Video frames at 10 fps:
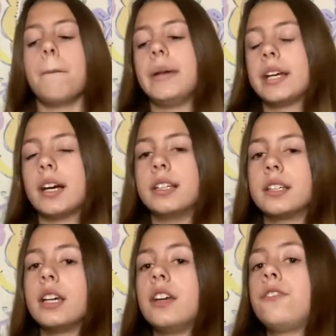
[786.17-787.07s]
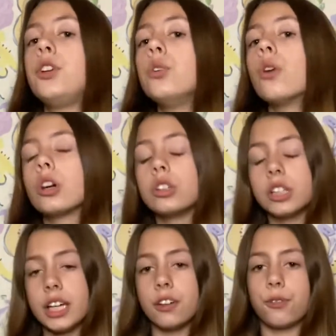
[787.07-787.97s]
Because if you are
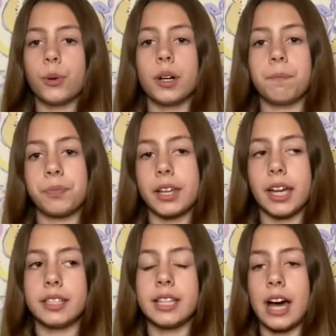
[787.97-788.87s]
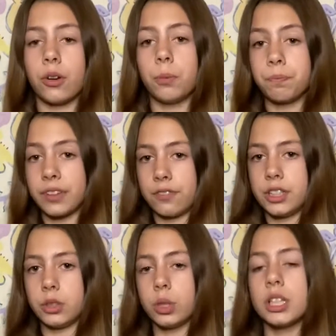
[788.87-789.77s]
looking for a saddle that
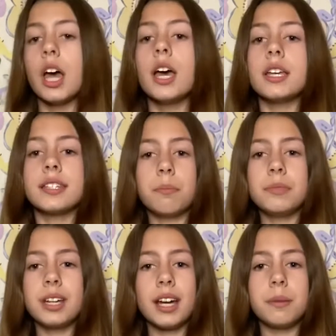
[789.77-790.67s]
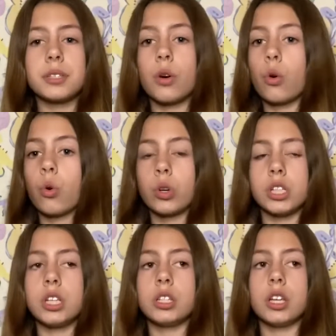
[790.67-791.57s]
fits your horse, sometimes
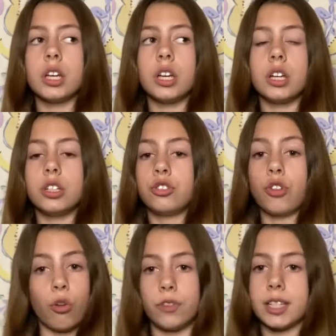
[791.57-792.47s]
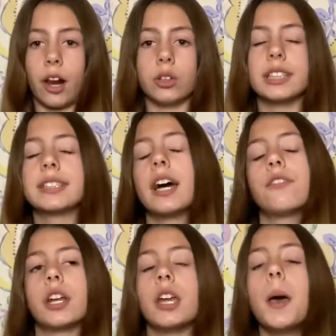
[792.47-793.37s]
horses don't fit saddles. It's kind of
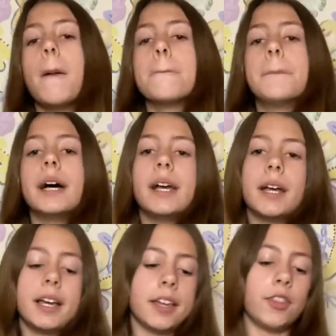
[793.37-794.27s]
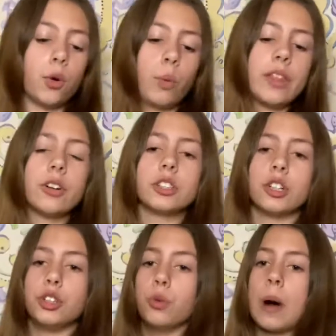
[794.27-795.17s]
funny, but their withers are
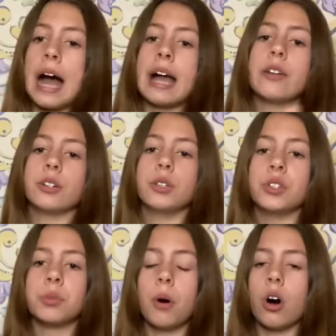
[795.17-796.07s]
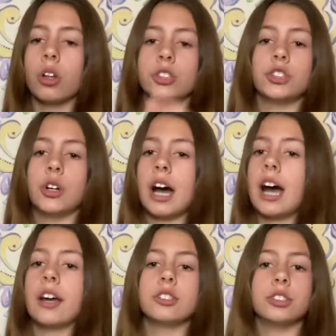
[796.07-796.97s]
too wide or too small or too
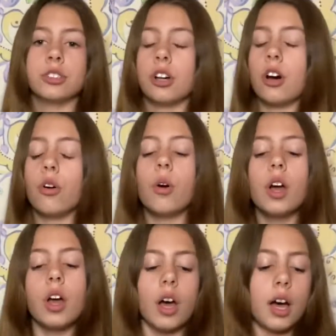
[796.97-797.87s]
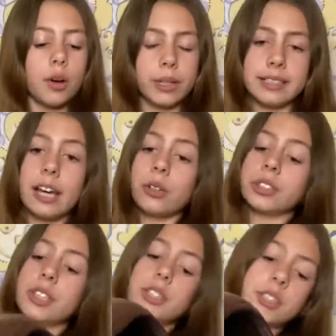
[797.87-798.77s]
high or too low with
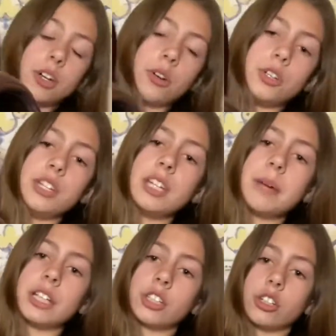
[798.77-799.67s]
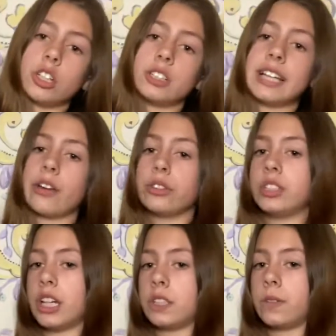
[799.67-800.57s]
saddles. So you need to make sure your saddle
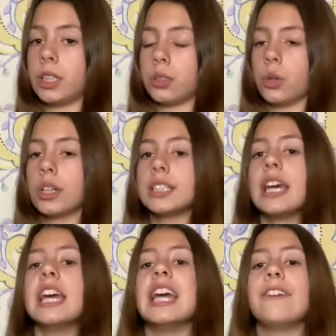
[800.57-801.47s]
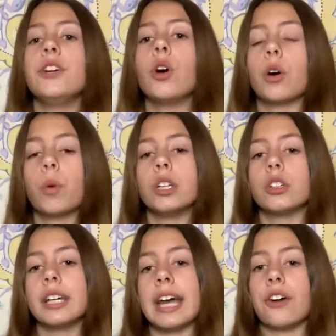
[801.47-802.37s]
does fit your horse. If you are
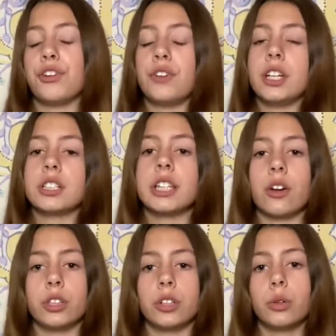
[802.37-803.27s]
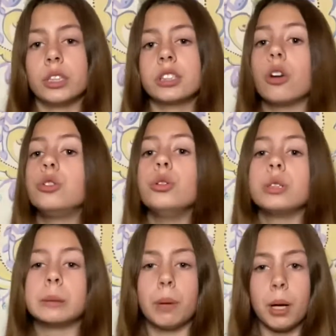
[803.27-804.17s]
wondering how to fit your saddle on your horse, go to
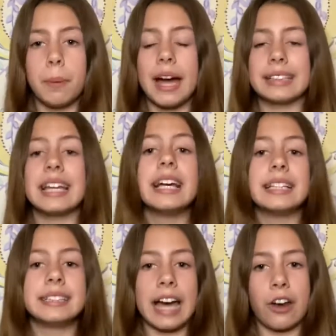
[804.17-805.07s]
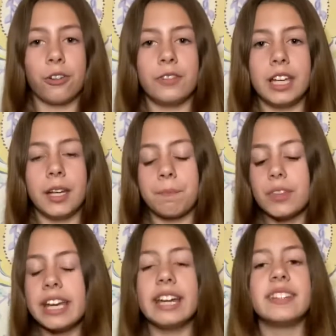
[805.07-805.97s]
Smart Pack's Saddle Fitting.
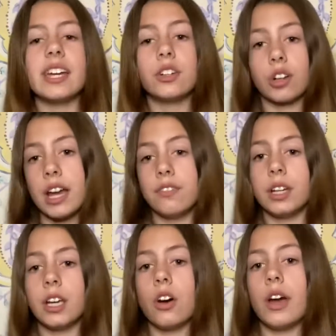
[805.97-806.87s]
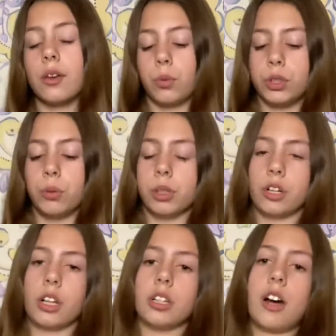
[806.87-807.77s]
It is a great video and you will
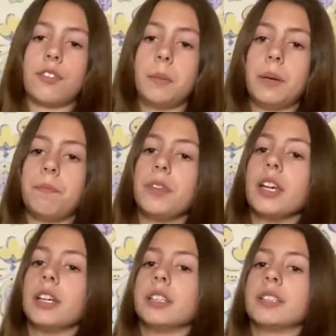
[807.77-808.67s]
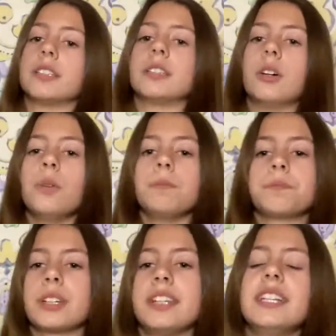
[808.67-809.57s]
learn a lot from it. So
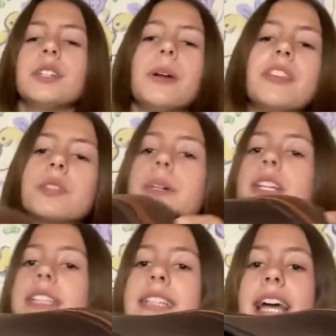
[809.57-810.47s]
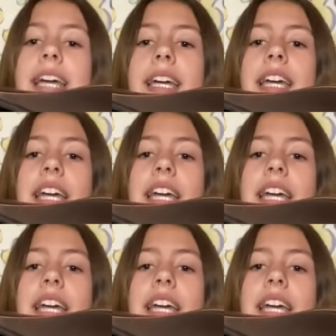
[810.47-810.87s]
this is what this one looks like.